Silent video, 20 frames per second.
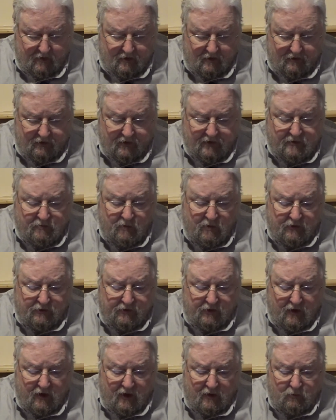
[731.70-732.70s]
This month,
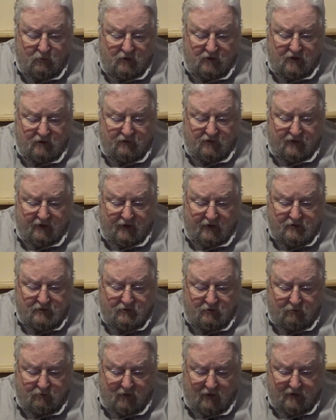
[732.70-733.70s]
God will give an
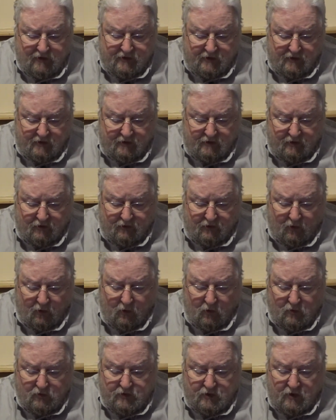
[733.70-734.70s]
extra blessing to
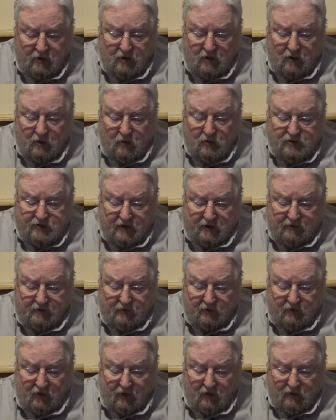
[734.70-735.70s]
those who set
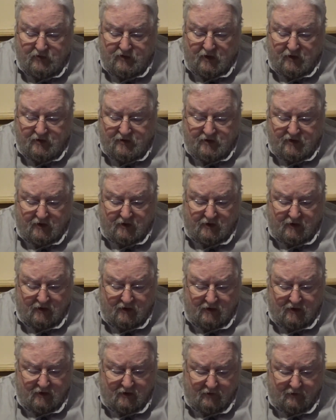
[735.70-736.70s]
their hearts on
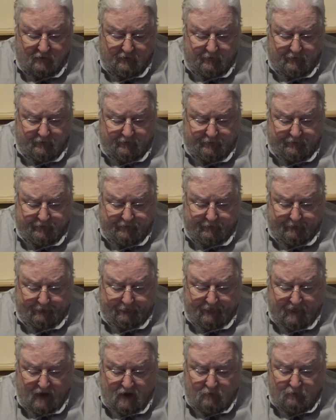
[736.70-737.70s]
seeking him.
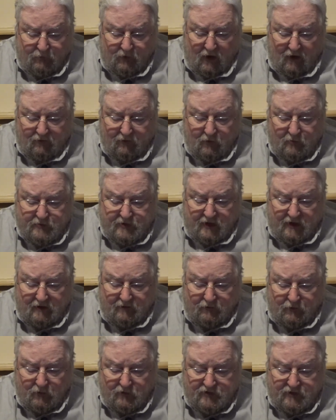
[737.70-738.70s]
Proverbs 8,
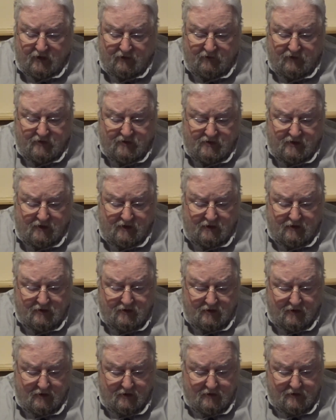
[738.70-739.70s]
verse 17
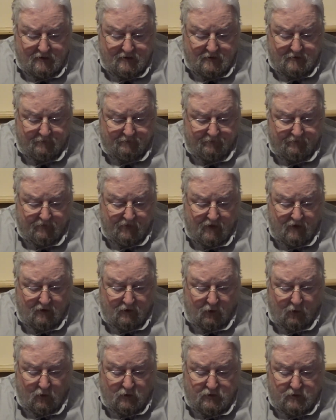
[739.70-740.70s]
says,
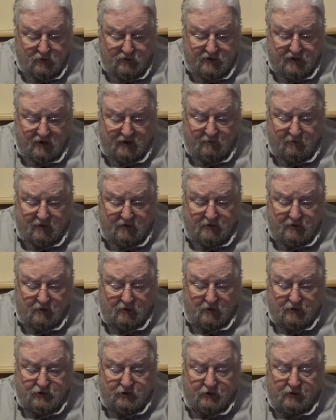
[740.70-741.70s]
"Those who seek me
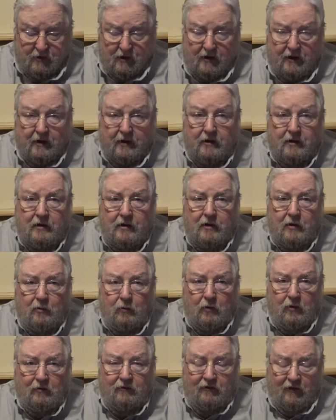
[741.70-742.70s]
diligently
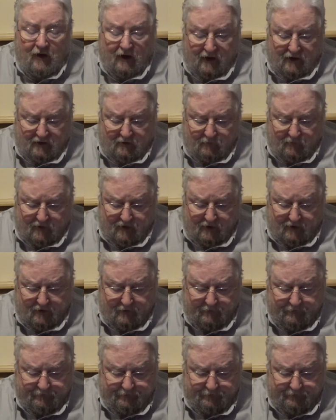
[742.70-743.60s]
will find me."